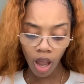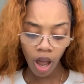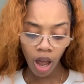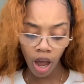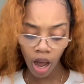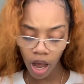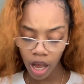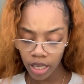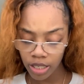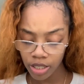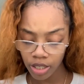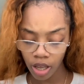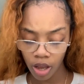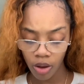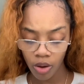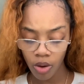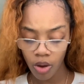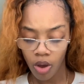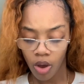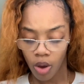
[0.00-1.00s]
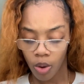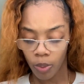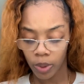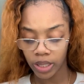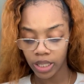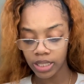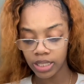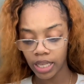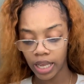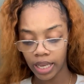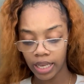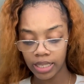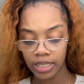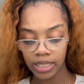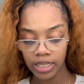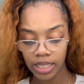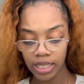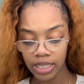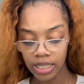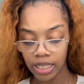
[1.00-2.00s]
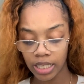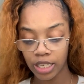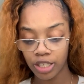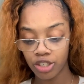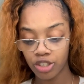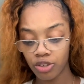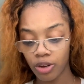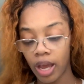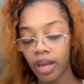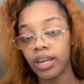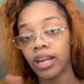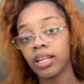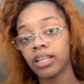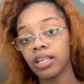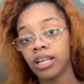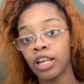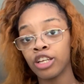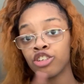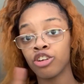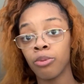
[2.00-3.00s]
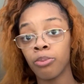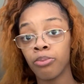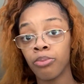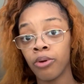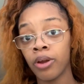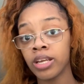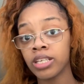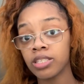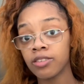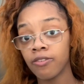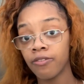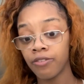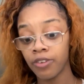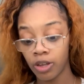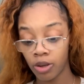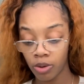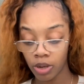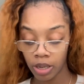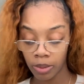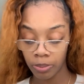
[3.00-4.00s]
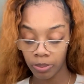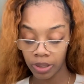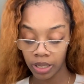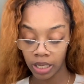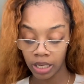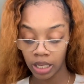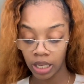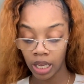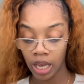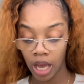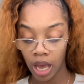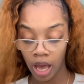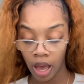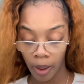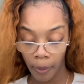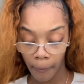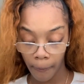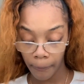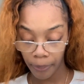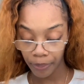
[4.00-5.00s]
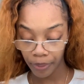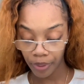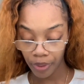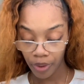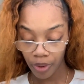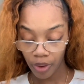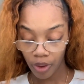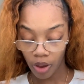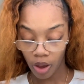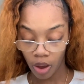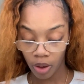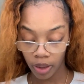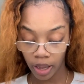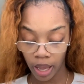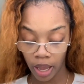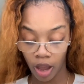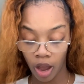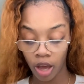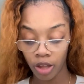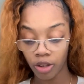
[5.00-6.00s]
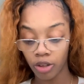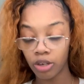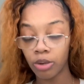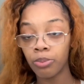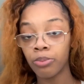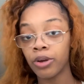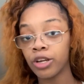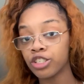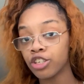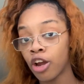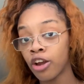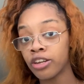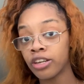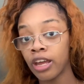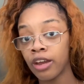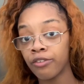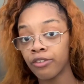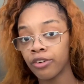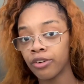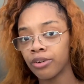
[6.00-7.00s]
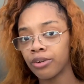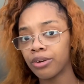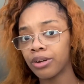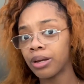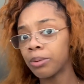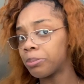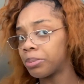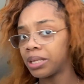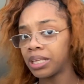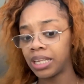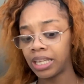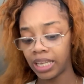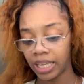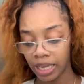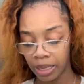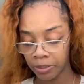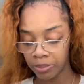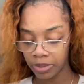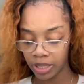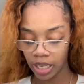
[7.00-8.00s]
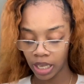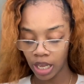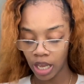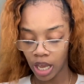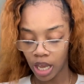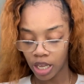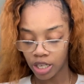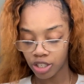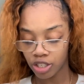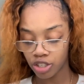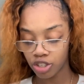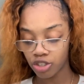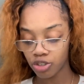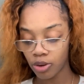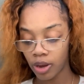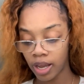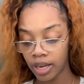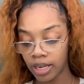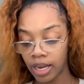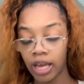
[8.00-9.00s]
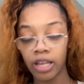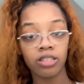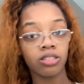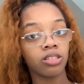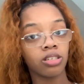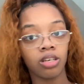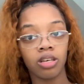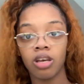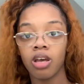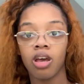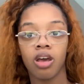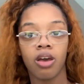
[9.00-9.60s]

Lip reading: Also, with the stay consistent, is try not to let your breasts feel completely up. Okay, although the breasts are never completely empty, just try not to